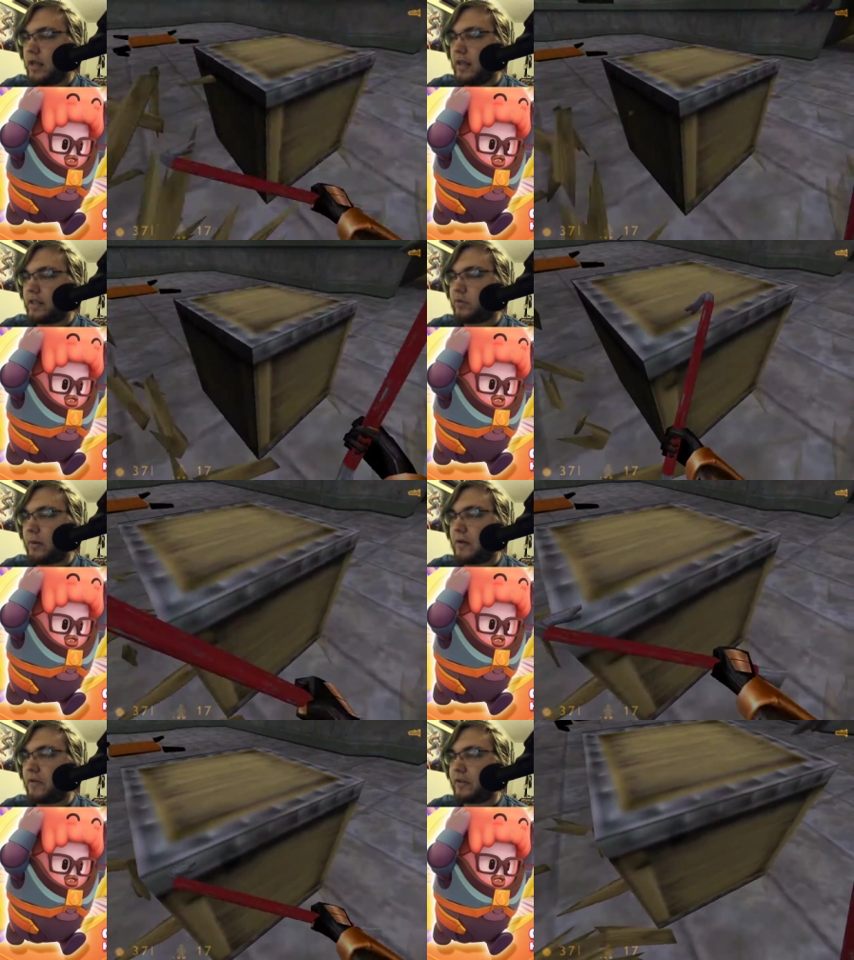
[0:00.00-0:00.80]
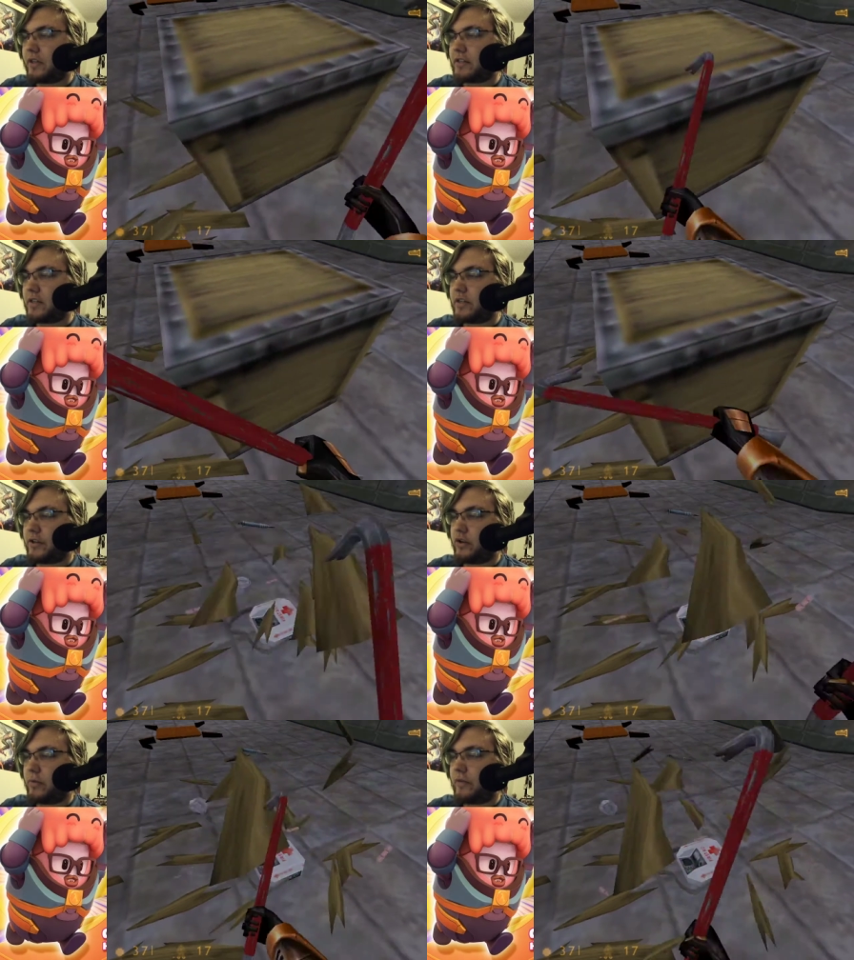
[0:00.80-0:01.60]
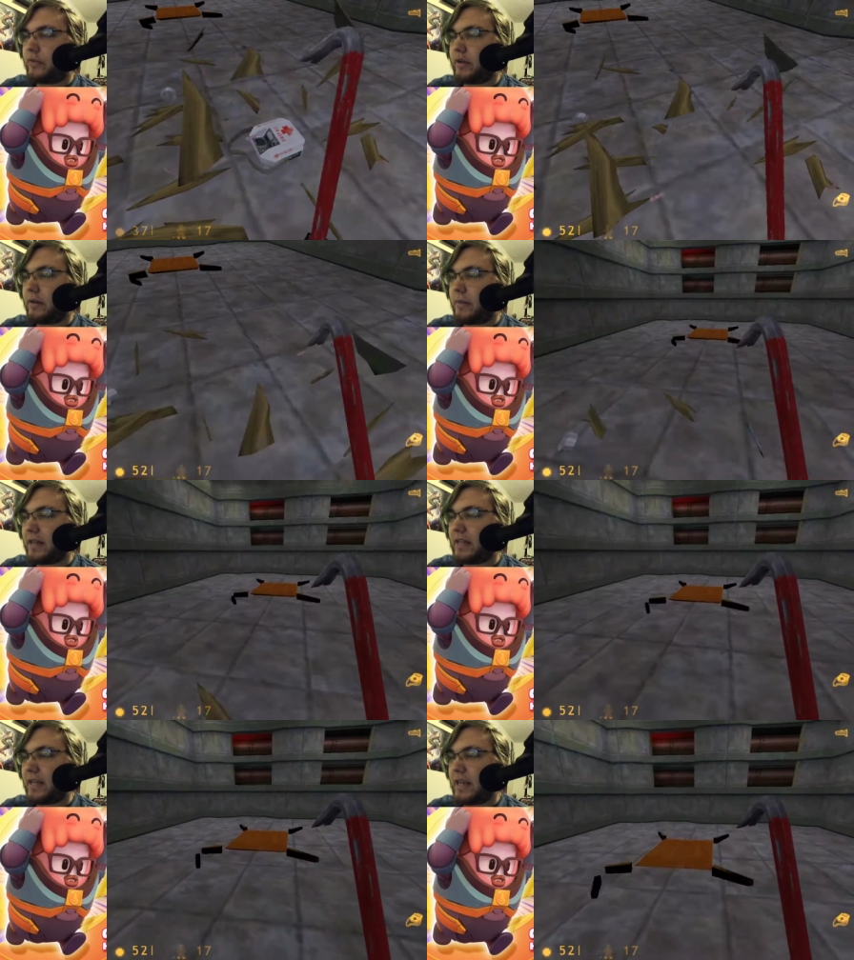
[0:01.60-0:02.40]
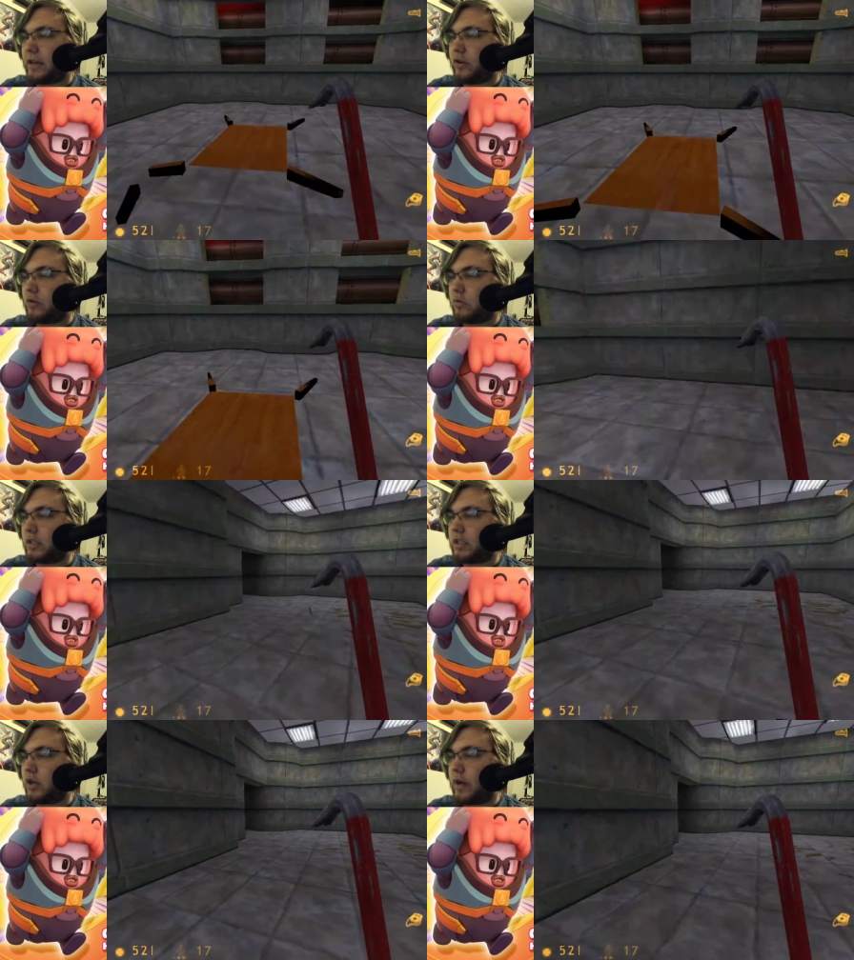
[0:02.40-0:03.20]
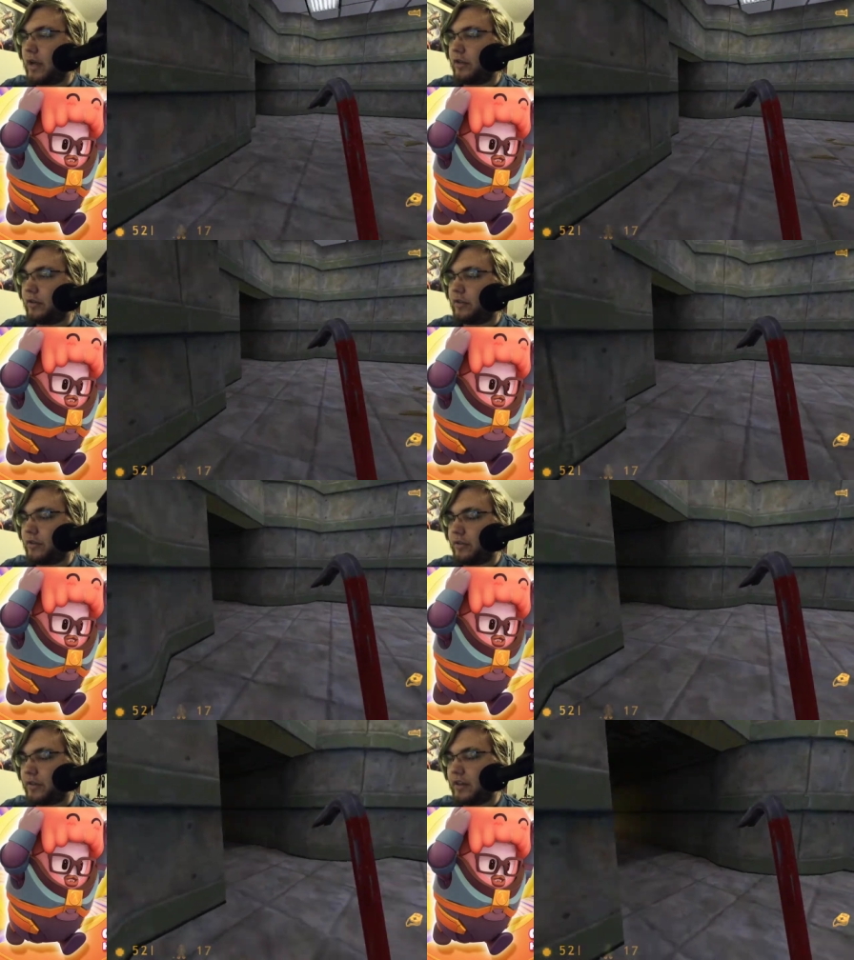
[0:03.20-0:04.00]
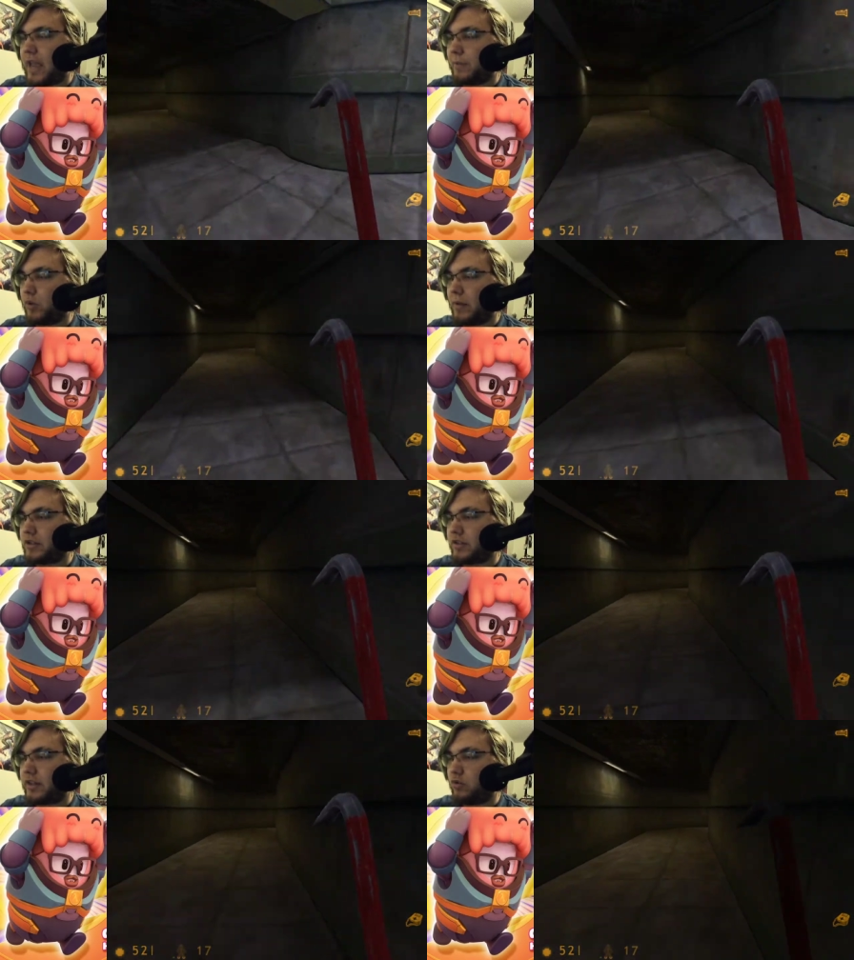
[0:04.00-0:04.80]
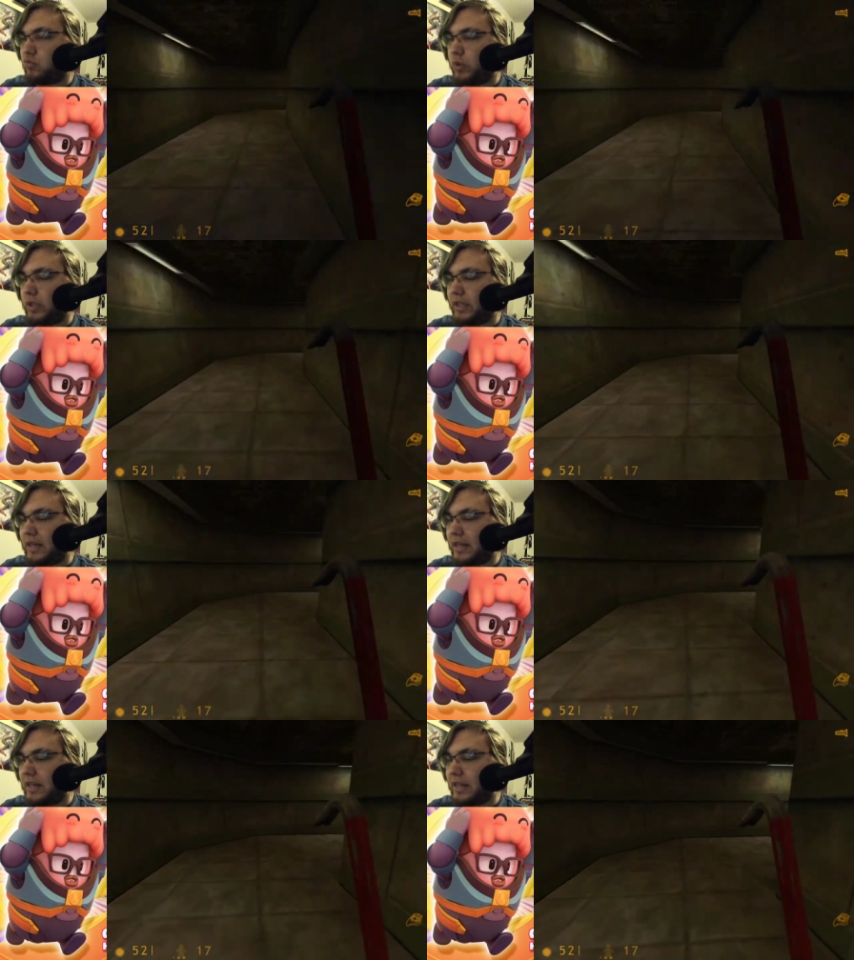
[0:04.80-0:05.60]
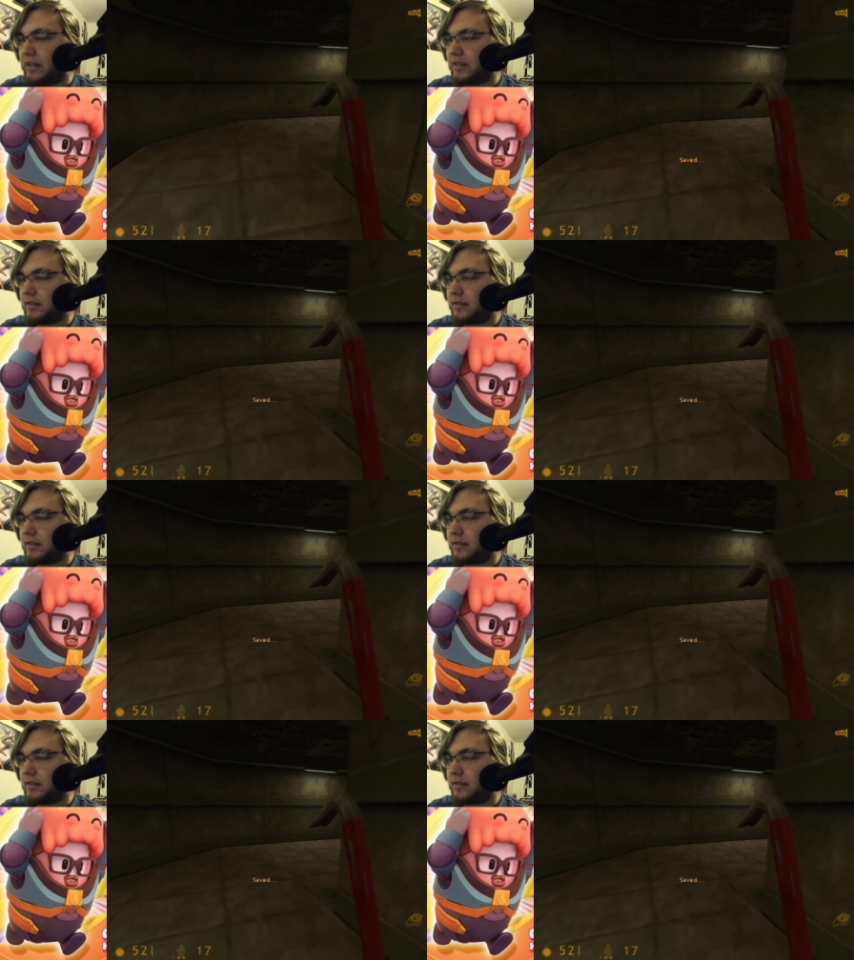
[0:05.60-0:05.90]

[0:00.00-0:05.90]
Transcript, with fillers: That's one of my Maybe favorite things in Doom. If you get a medkit and you're at really low health, the game will mention that you really needed it.